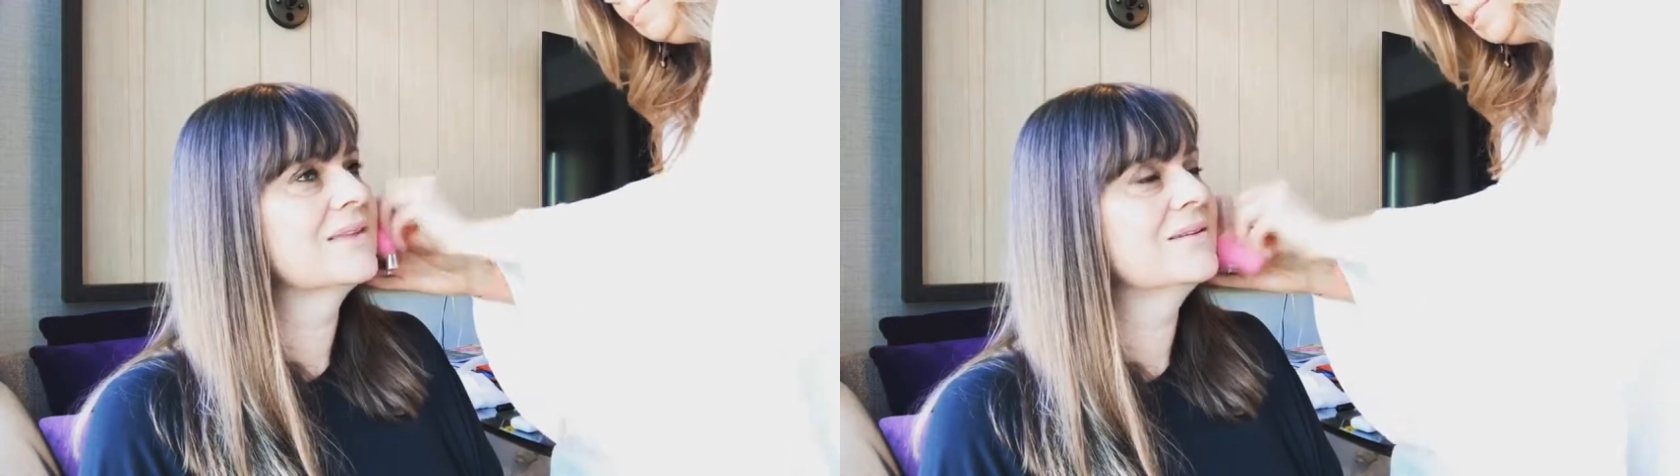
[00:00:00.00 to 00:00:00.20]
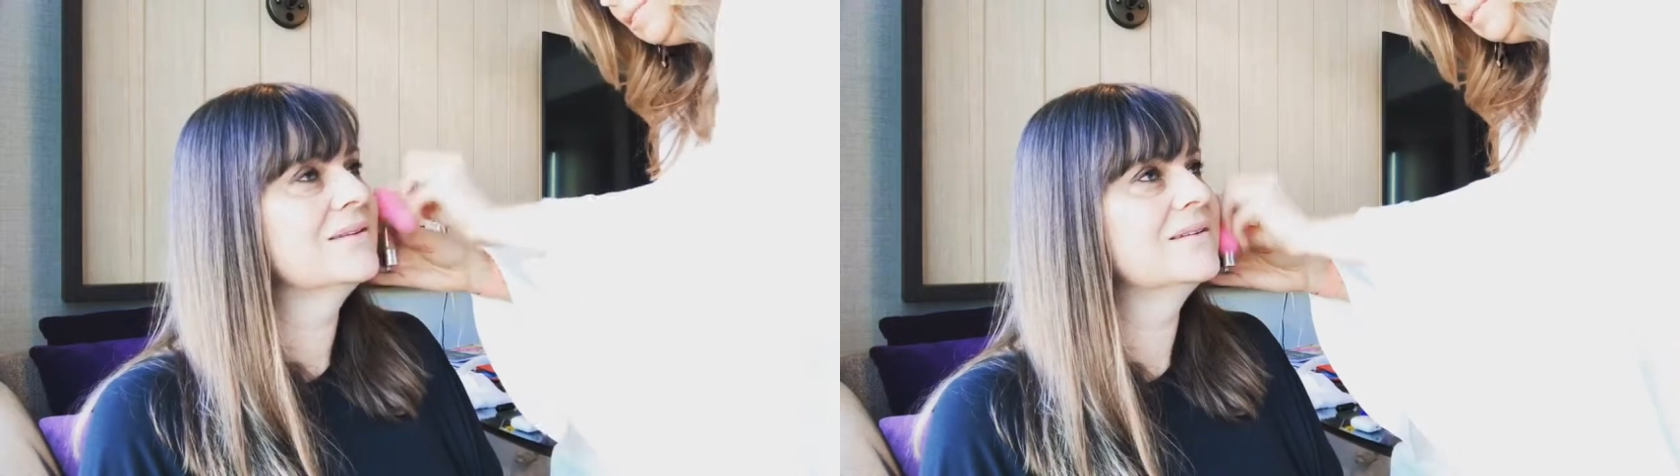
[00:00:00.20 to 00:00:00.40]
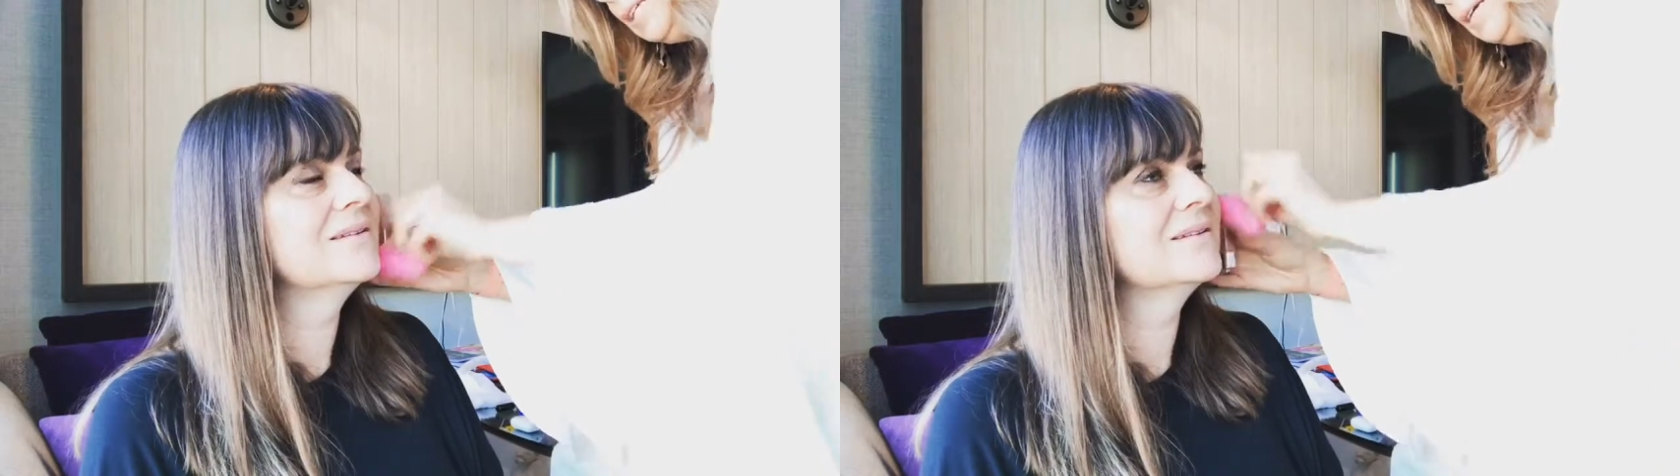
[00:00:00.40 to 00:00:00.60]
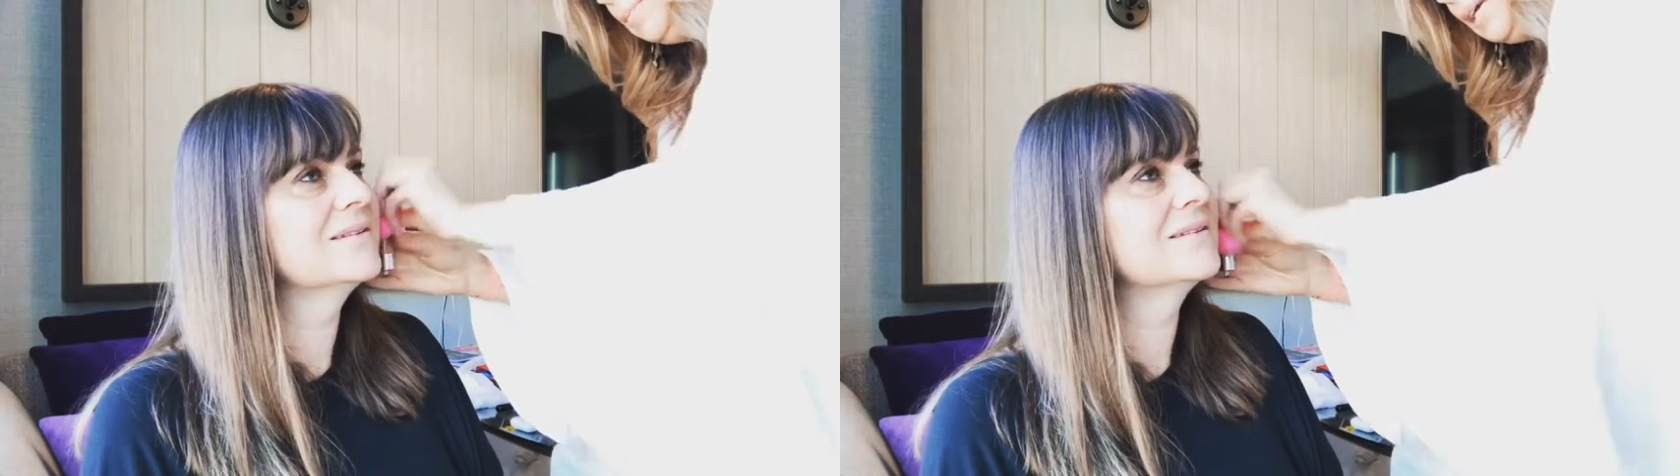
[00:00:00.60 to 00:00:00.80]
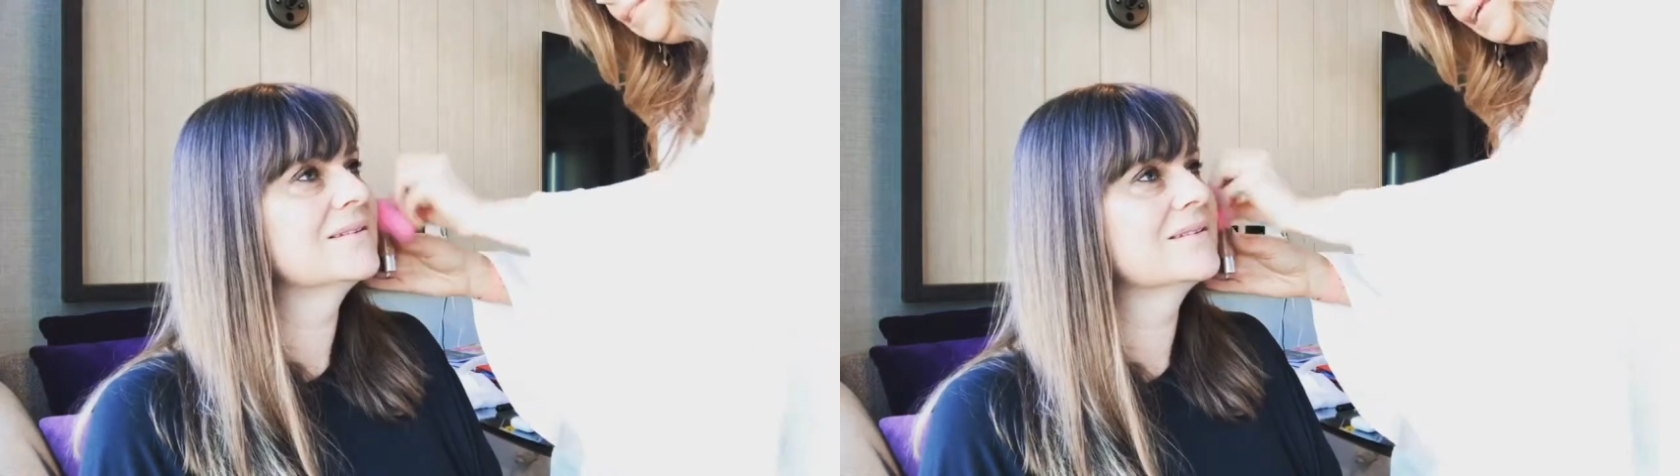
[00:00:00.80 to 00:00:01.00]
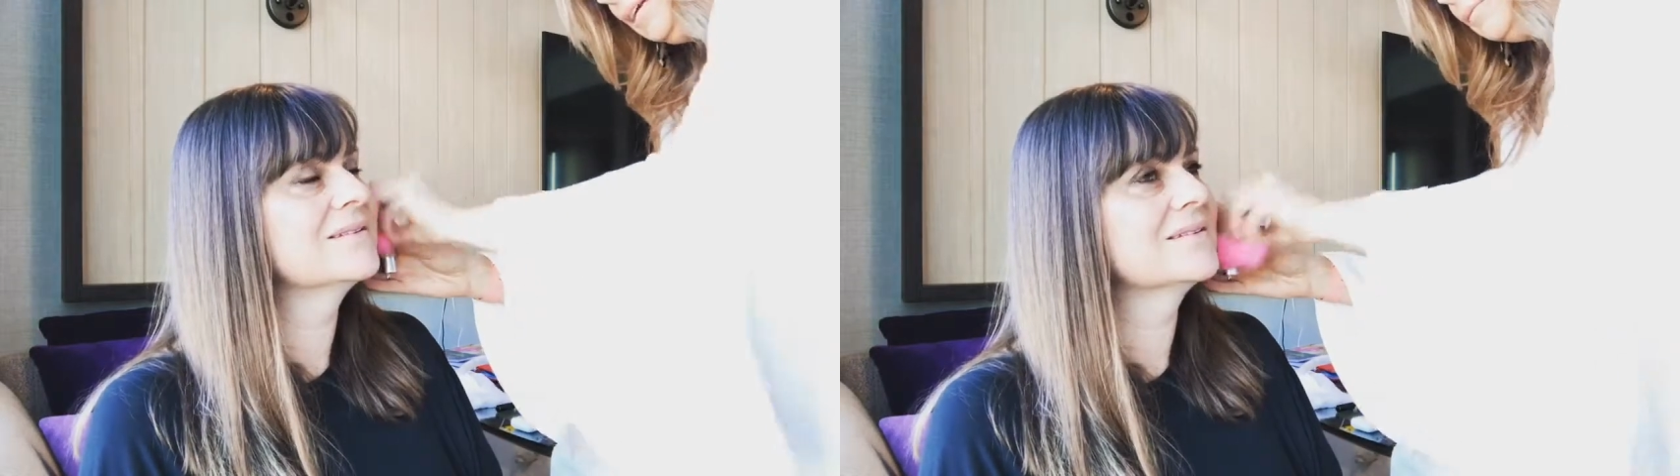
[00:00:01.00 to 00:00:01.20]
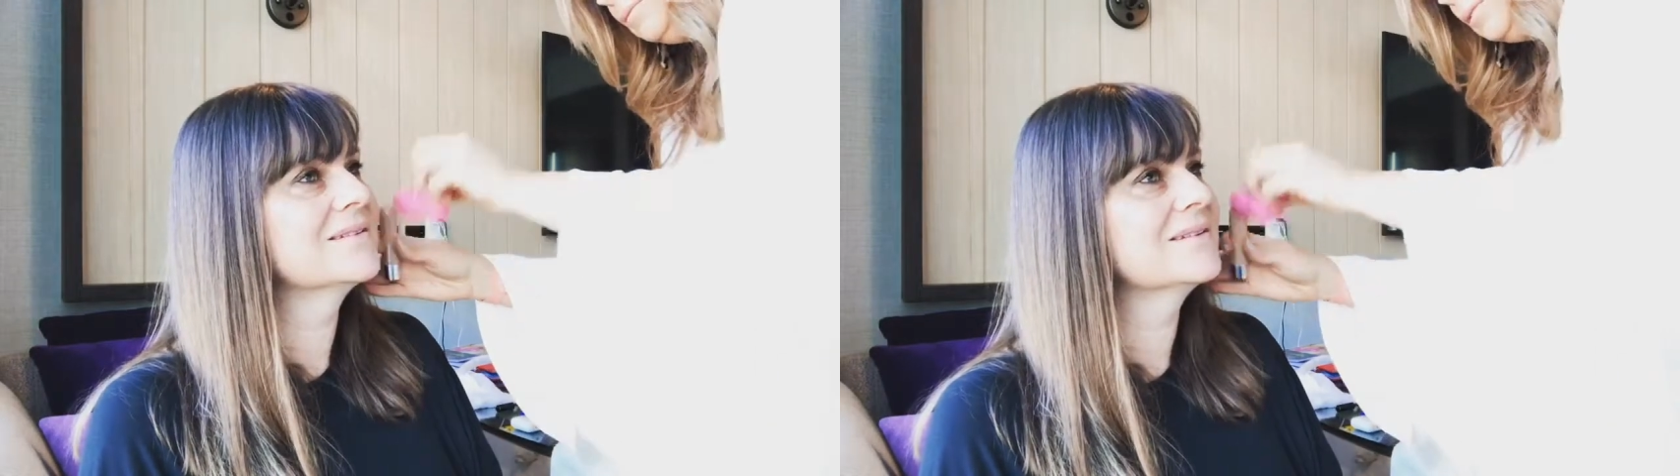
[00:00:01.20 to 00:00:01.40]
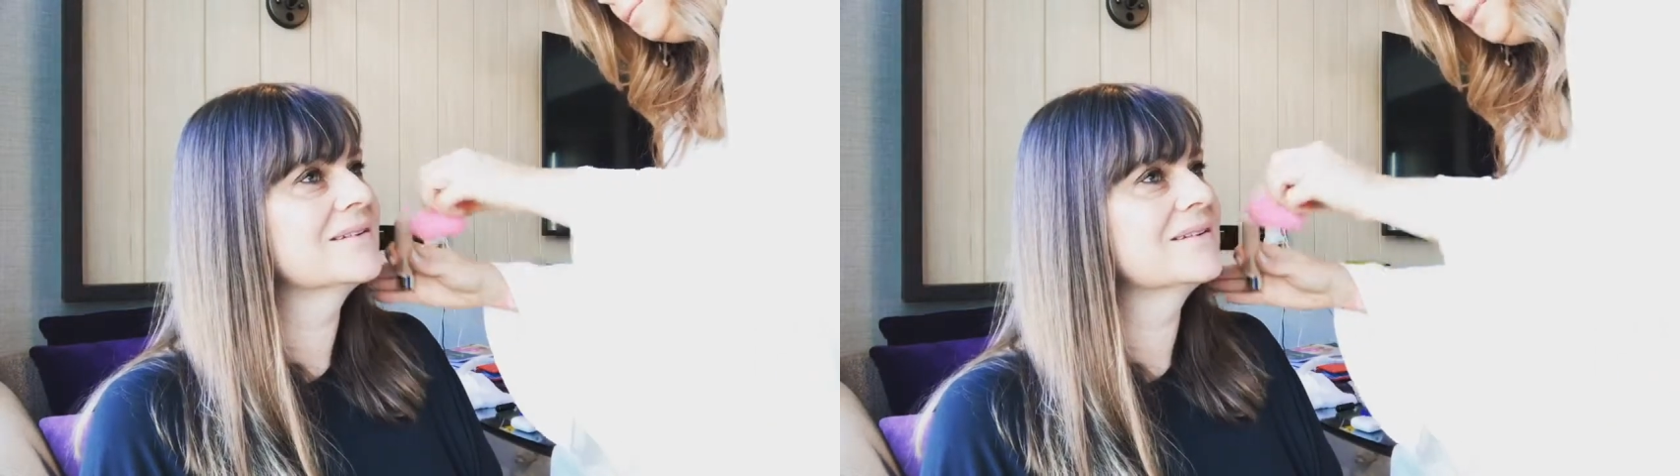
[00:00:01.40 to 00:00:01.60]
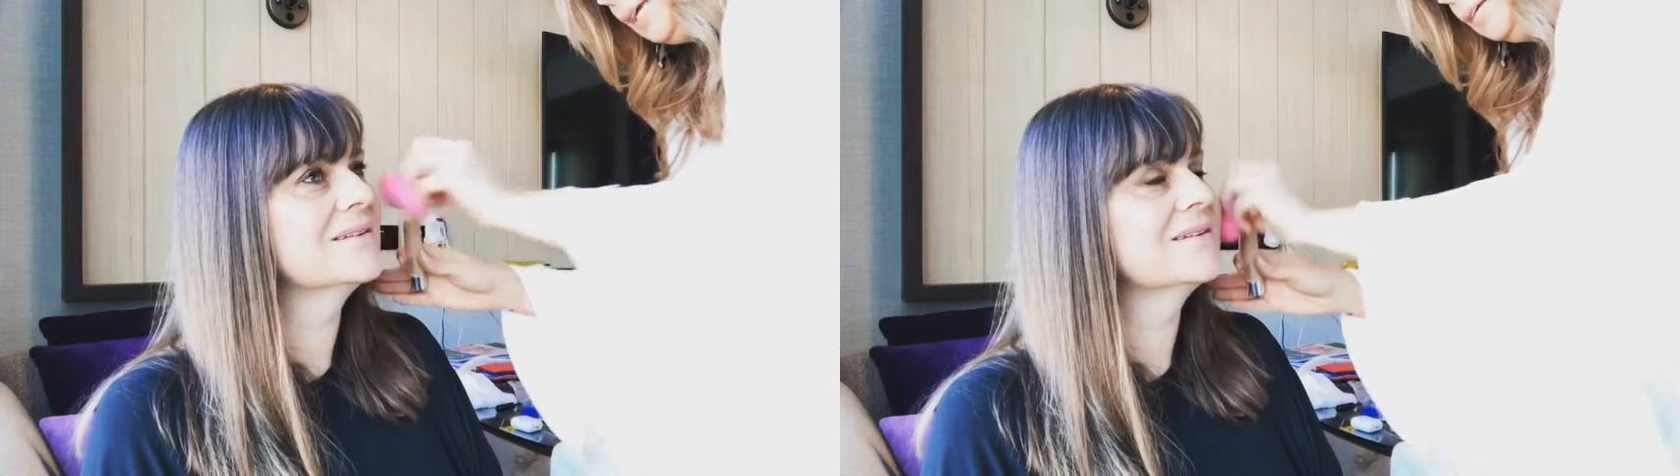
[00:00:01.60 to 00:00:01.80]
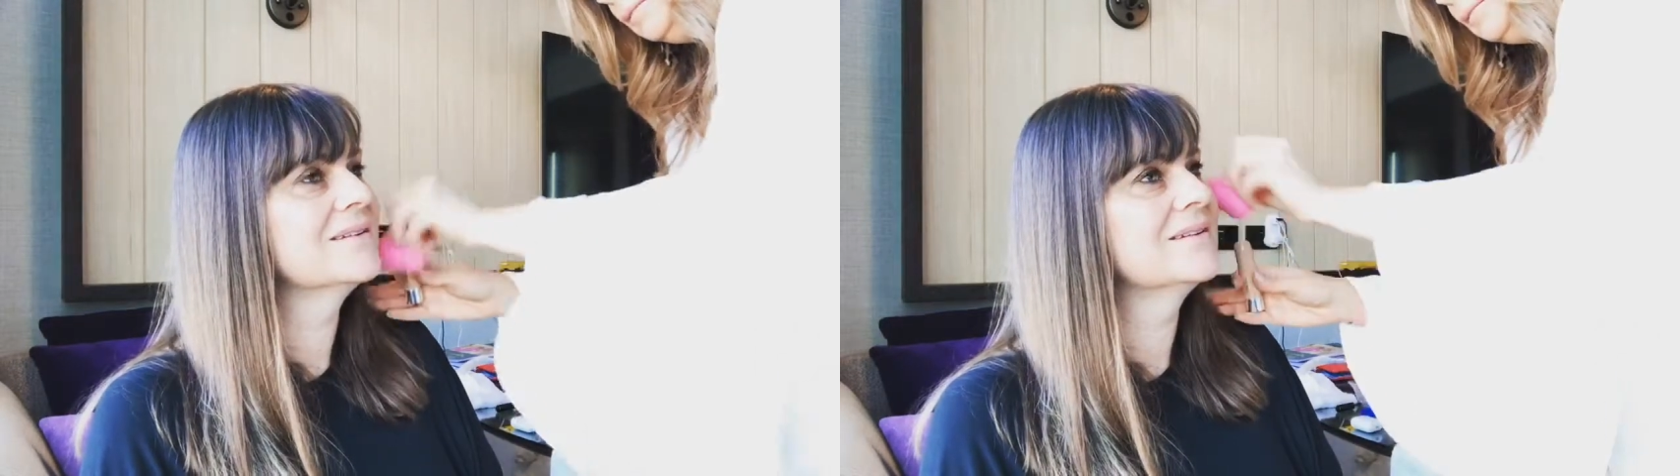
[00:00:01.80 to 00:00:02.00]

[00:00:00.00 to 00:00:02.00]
was really a big thing for me.